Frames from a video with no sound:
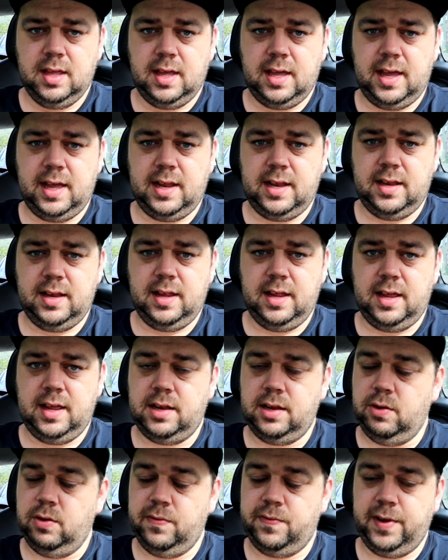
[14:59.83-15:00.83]
And
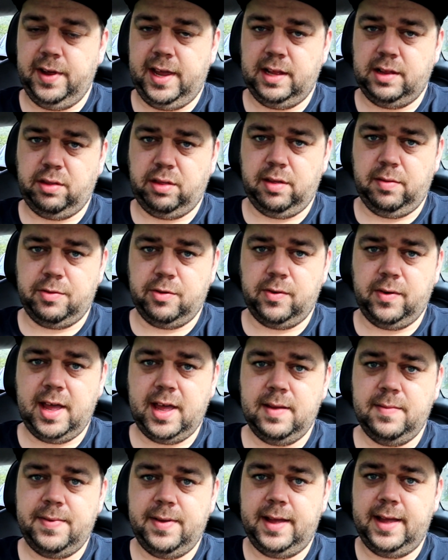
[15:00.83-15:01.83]
don't forget to
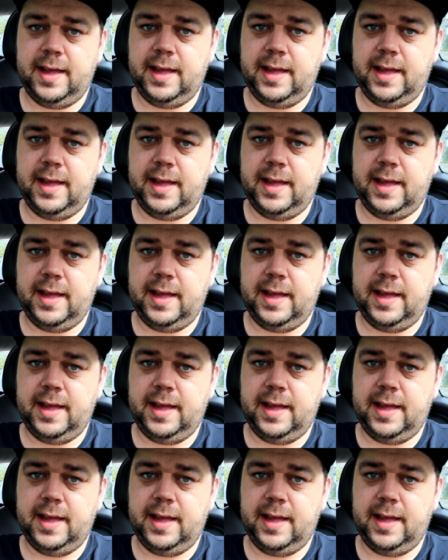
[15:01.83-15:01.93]
subscribe